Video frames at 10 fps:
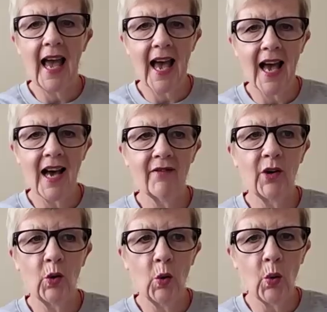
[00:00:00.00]
have
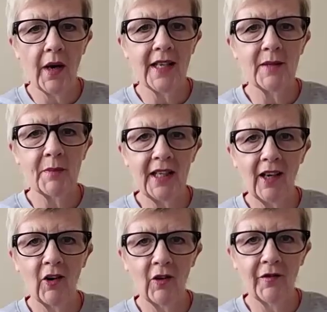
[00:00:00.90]
always been
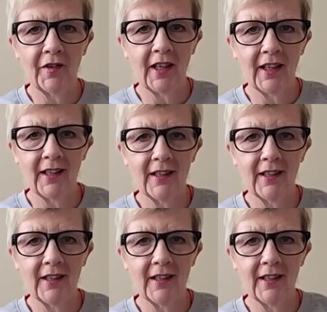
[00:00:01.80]
confident.